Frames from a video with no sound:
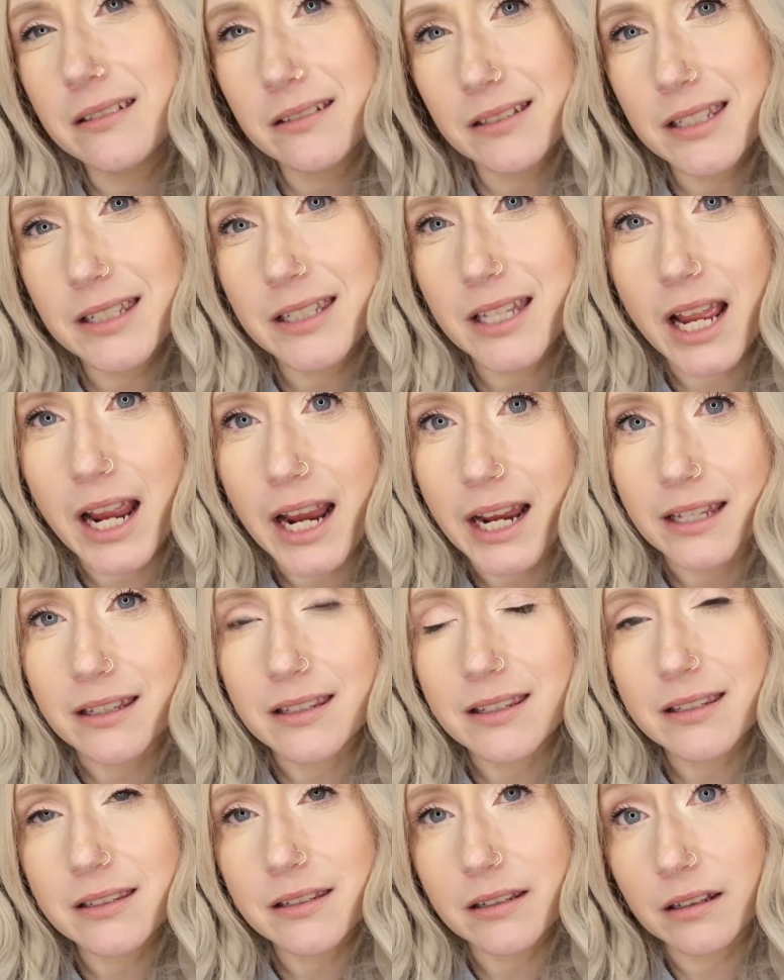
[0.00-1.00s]

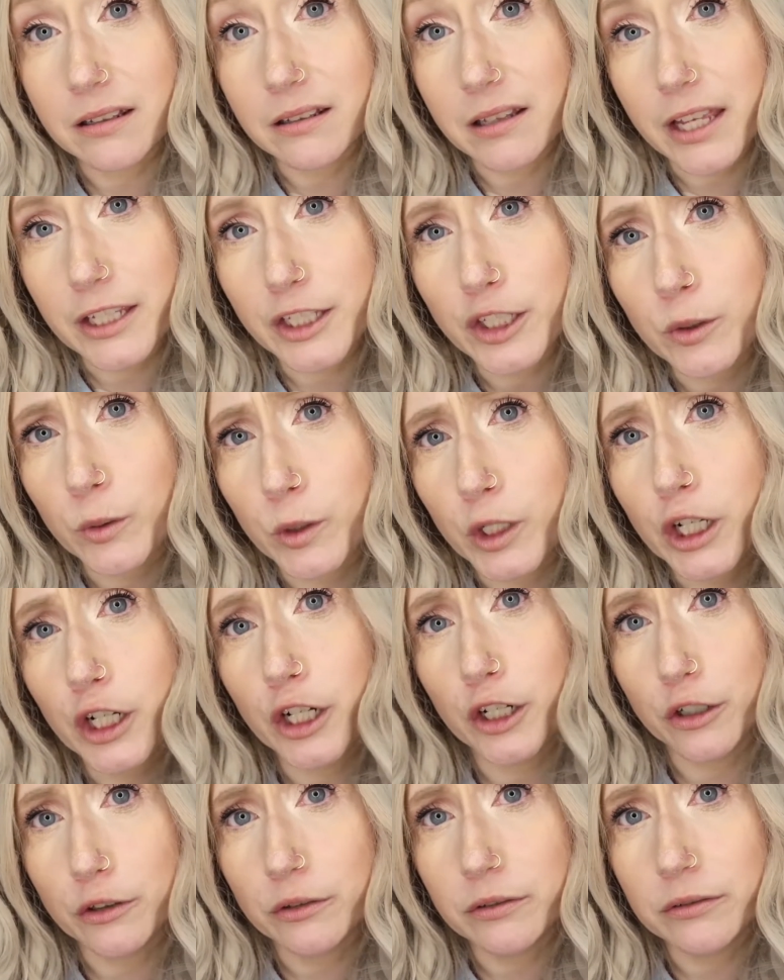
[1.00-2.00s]
decides to let you go.